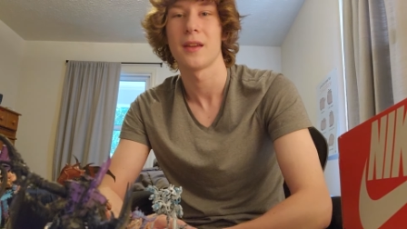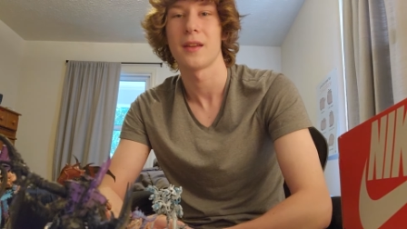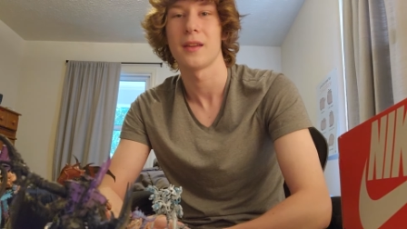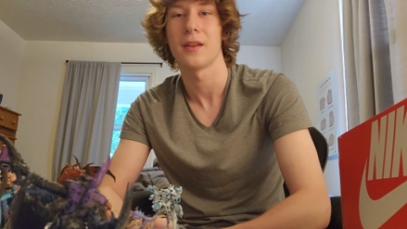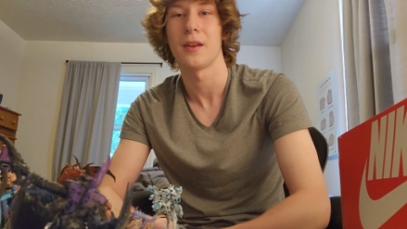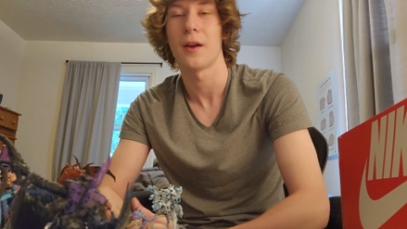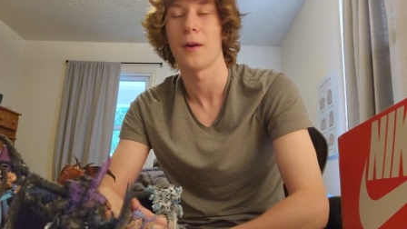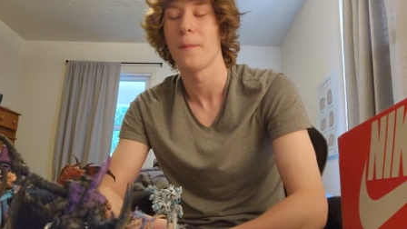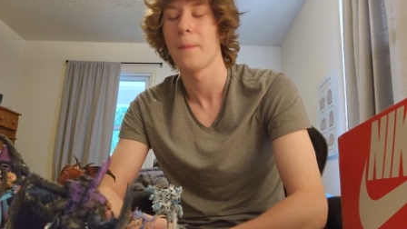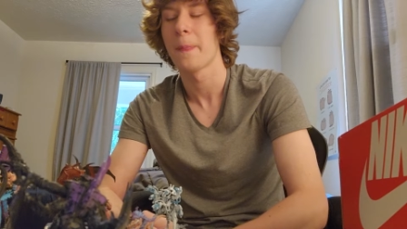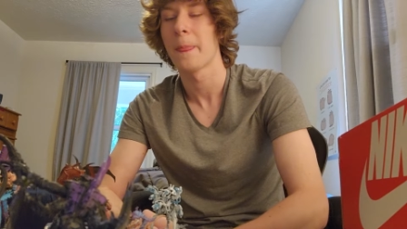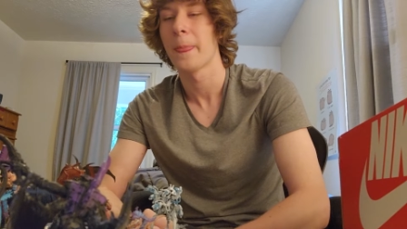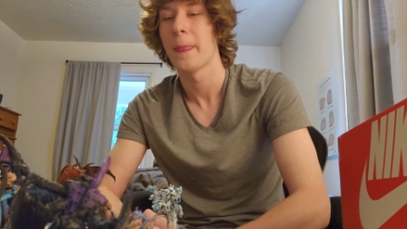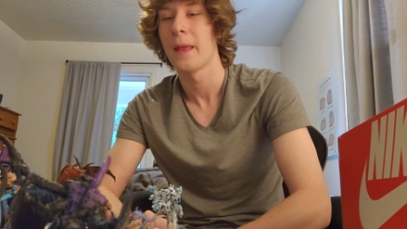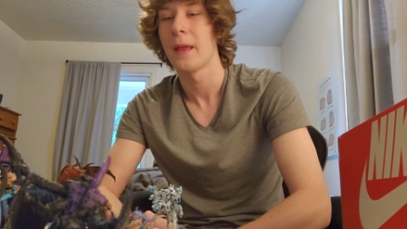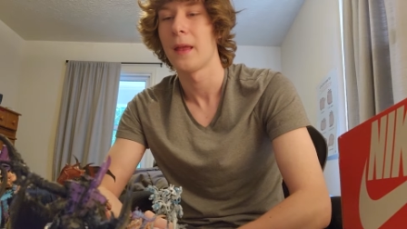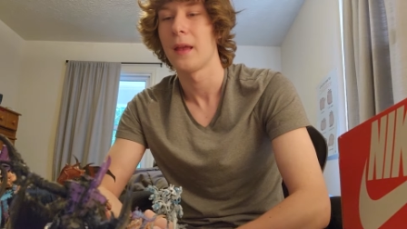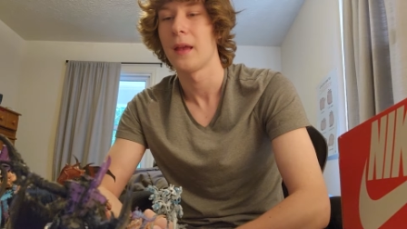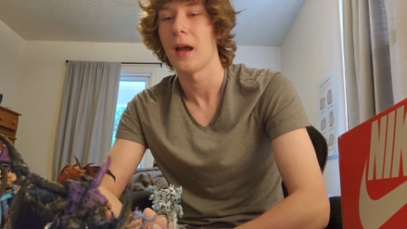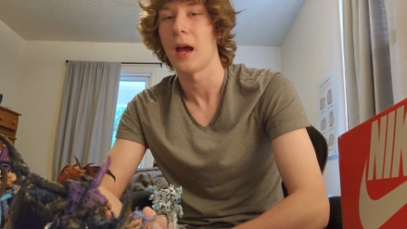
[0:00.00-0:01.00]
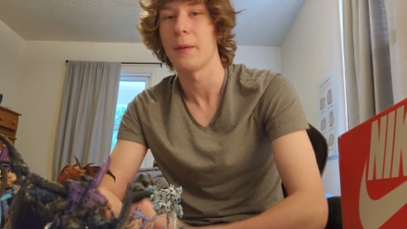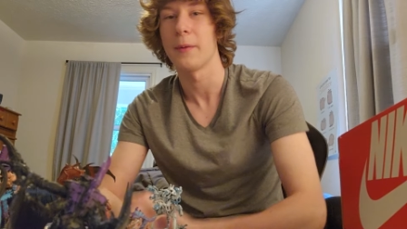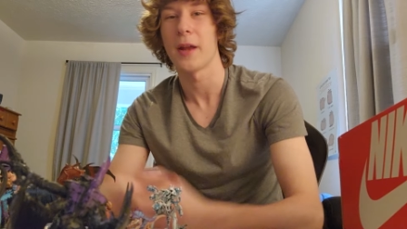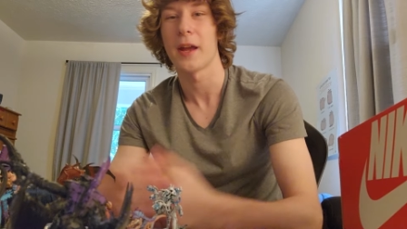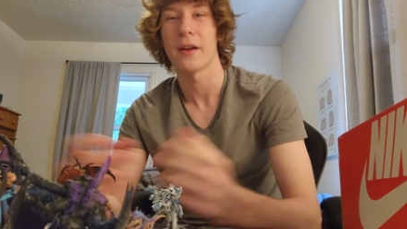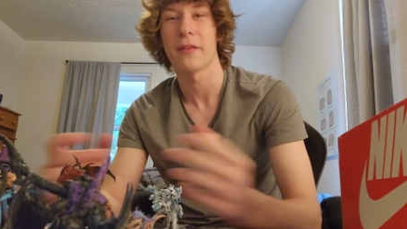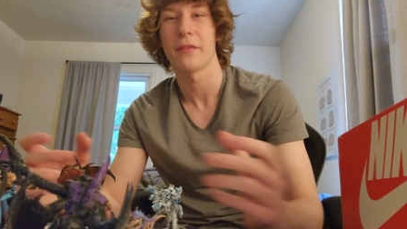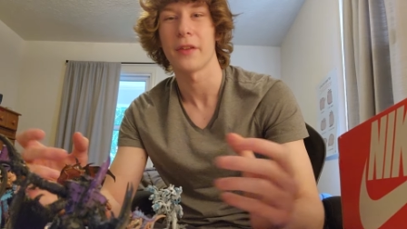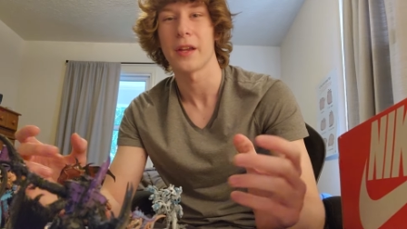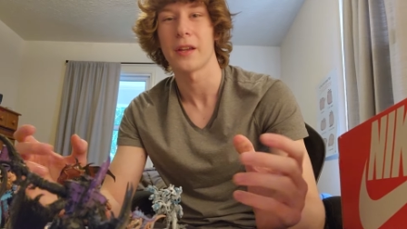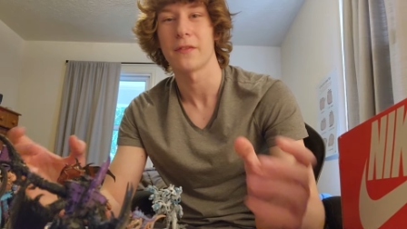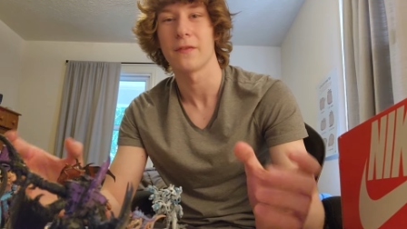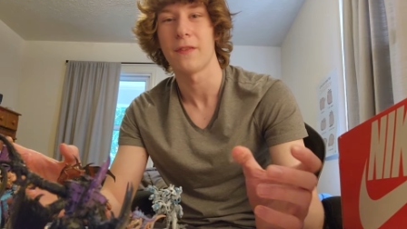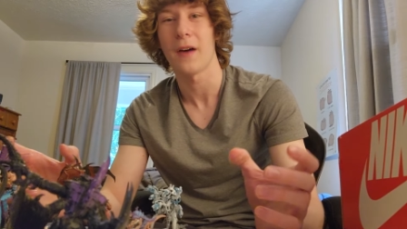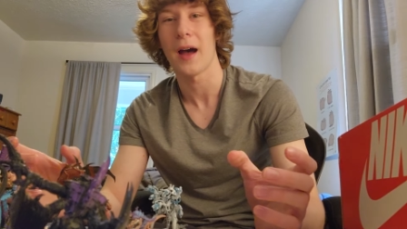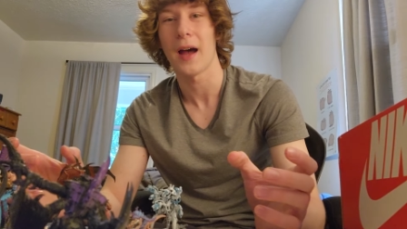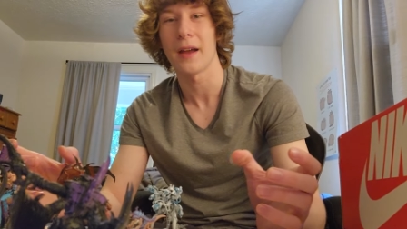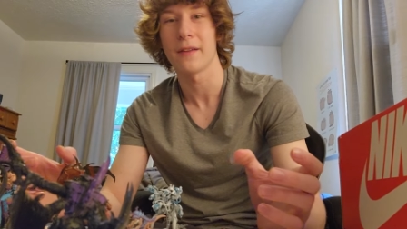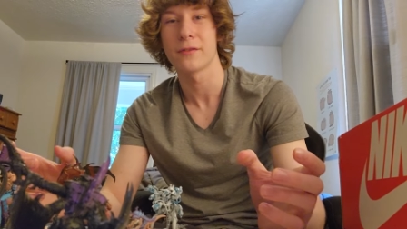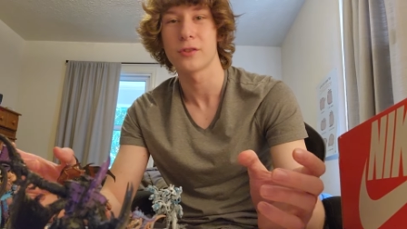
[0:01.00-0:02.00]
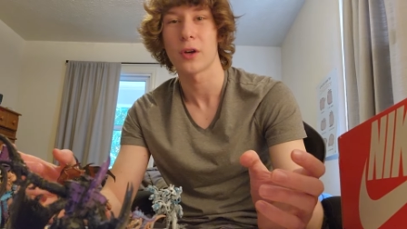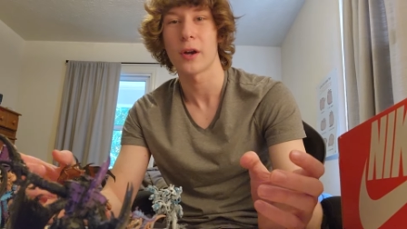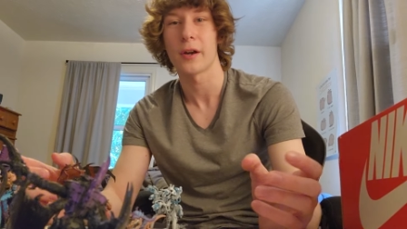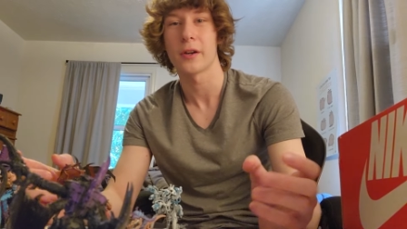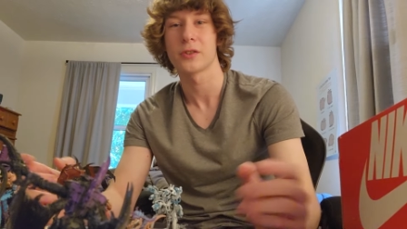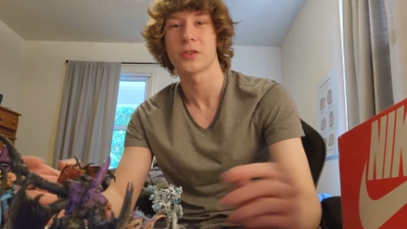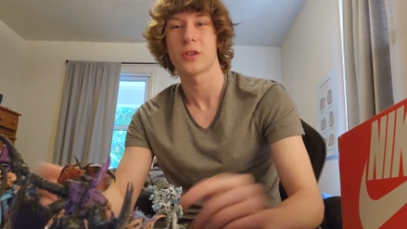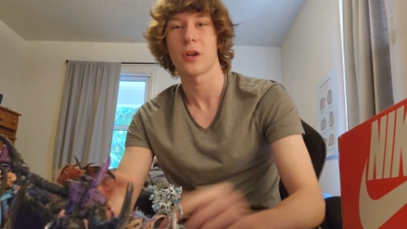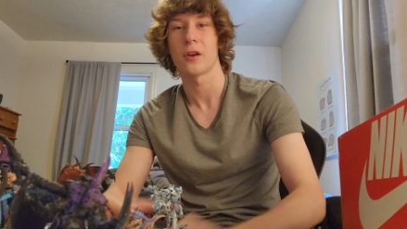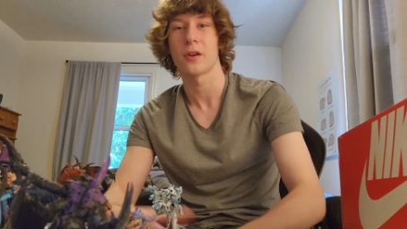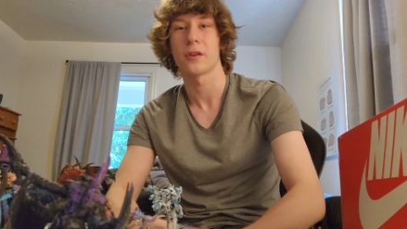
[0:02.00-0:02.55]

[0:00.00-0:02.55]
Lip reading: You know, I'm gonna have like 1 Triarch